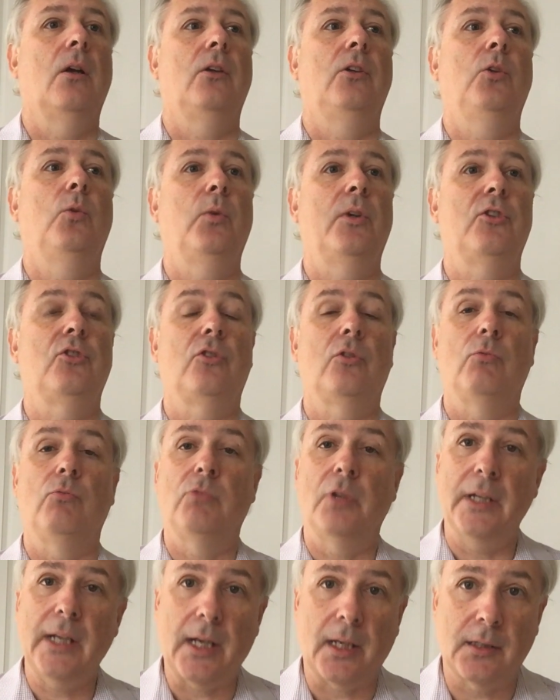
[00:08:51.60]
you wish to
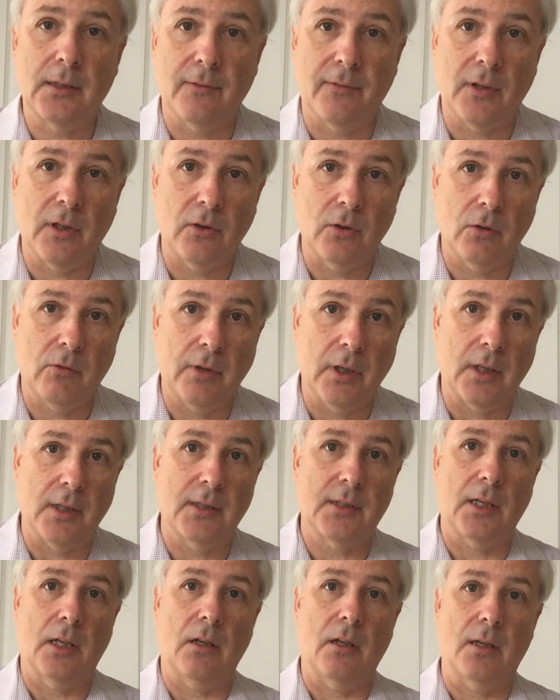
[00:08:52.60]
reactivate your real
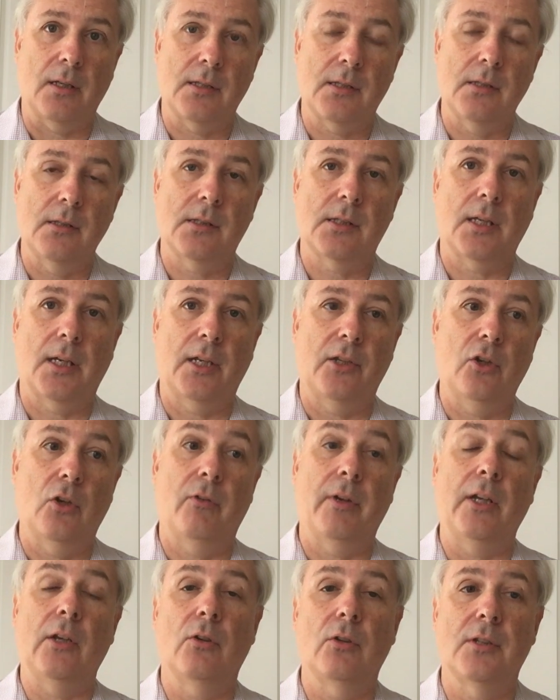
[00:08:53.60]
estate license, and you're
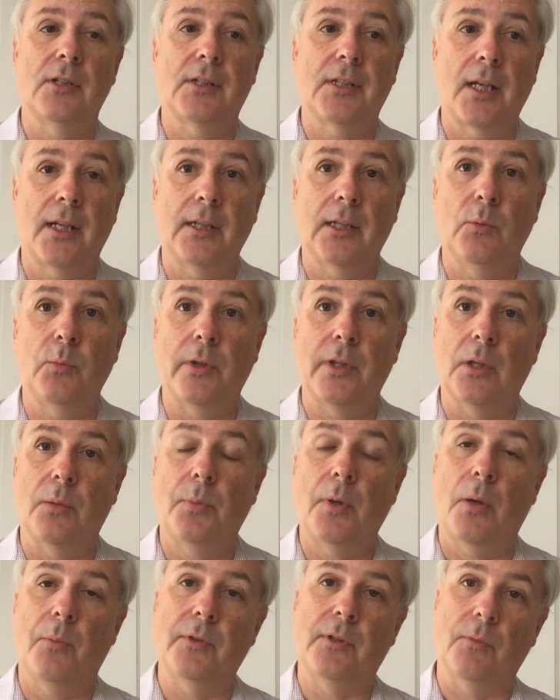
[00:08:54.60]
in good standing with the
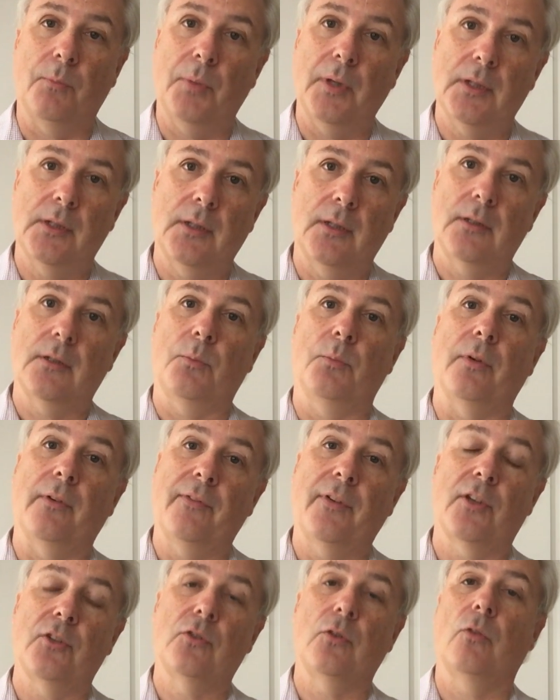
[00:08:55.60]
Department of Business and
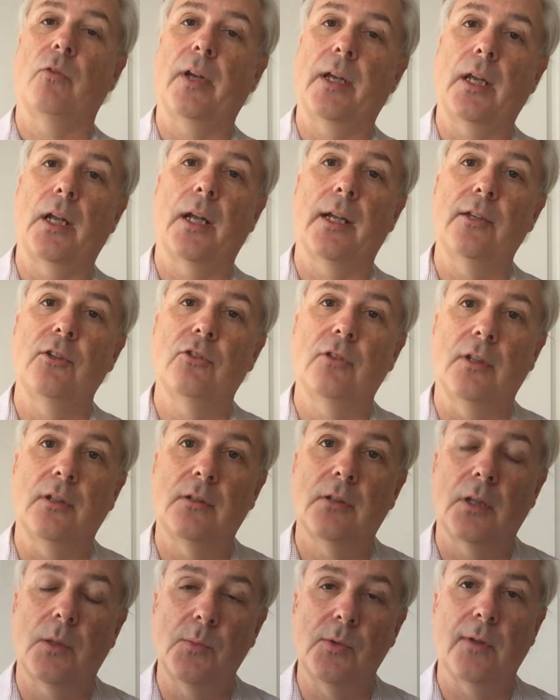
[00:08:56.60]
Professional Regulation in
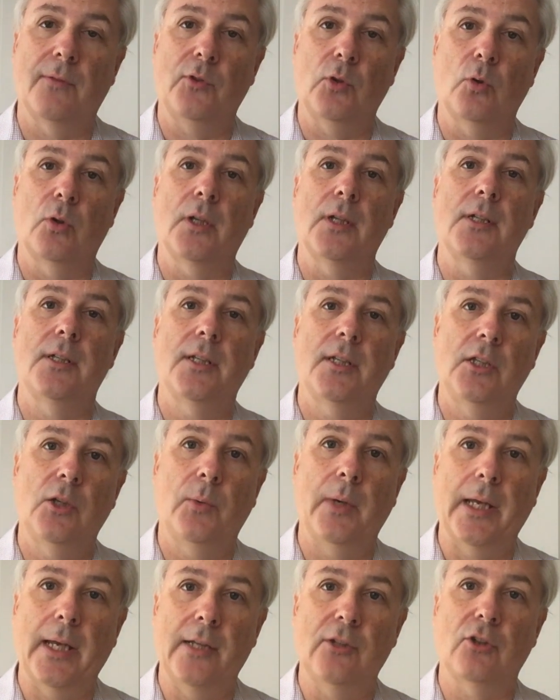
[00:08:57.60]
terms of your
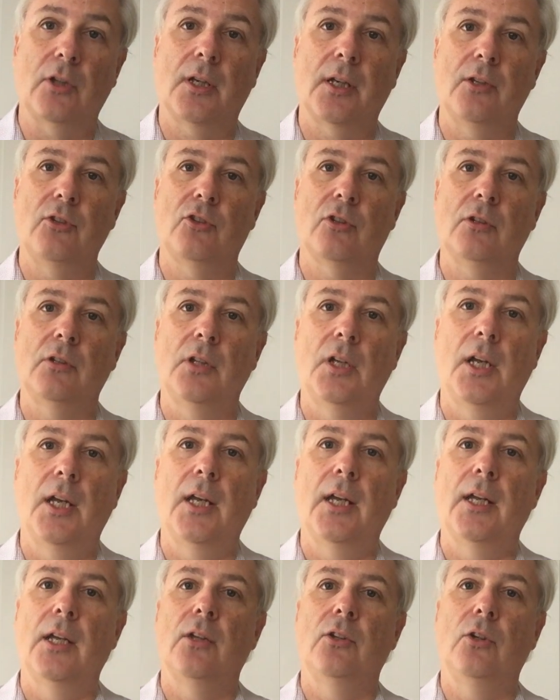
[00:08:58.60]
continuing education,
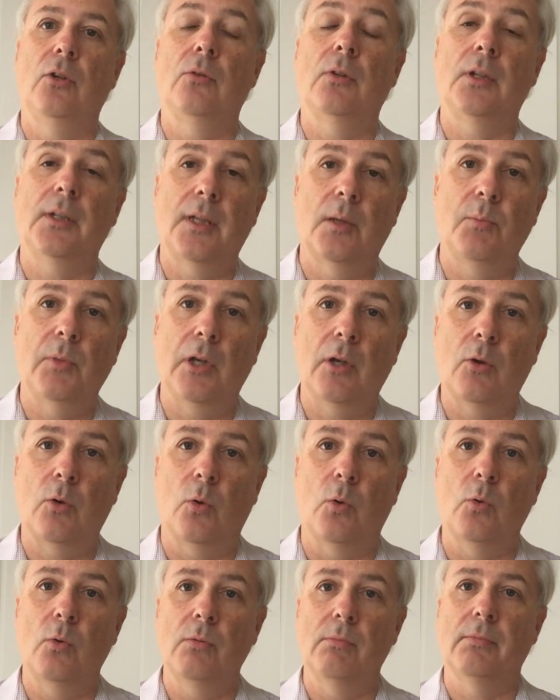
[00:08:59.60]
you can give me a
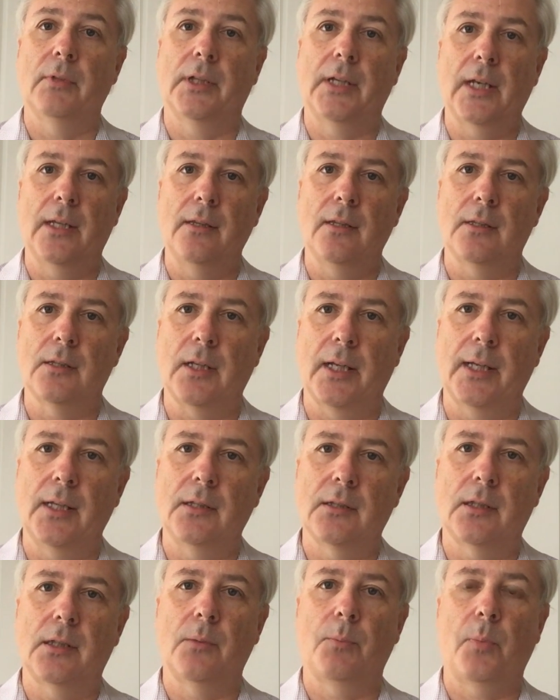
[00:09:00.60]
call. Again, there's
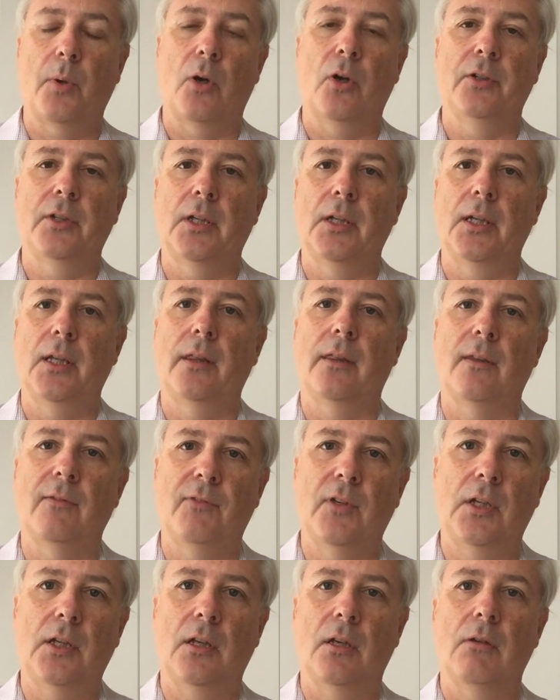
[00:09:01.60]
links underneath the
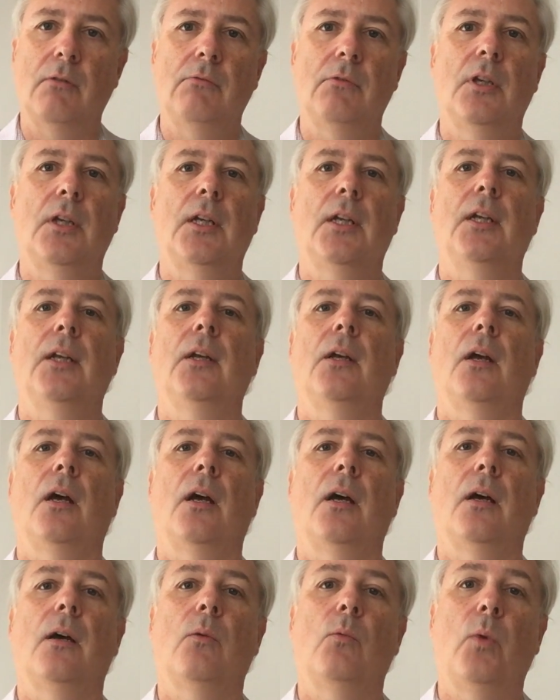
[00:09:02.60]
video
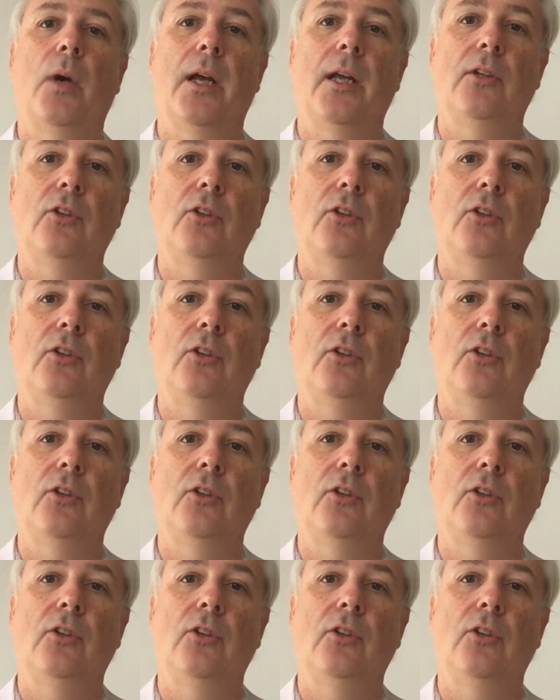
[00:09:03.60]
where